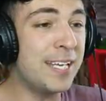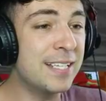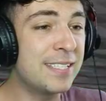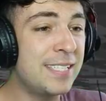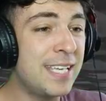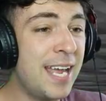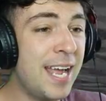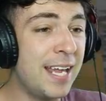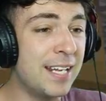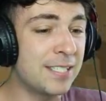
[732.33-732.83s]

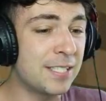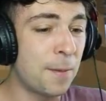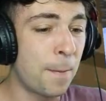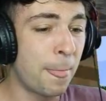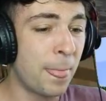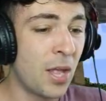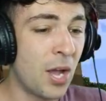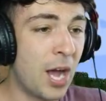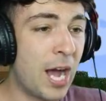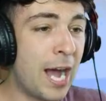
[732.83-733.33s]
intense.
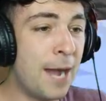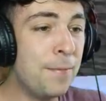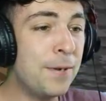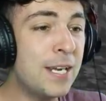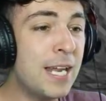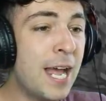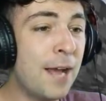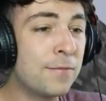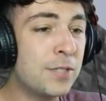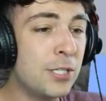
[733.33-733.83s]
I'm
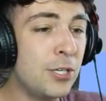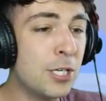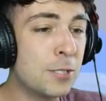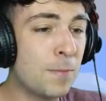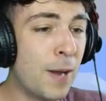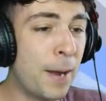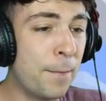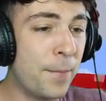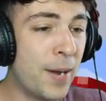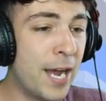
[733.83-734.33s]
going to have to use
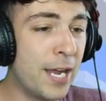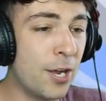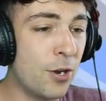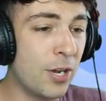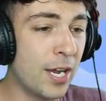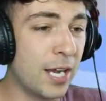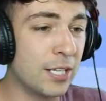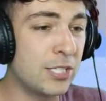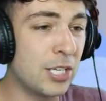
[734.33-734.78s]
my biogun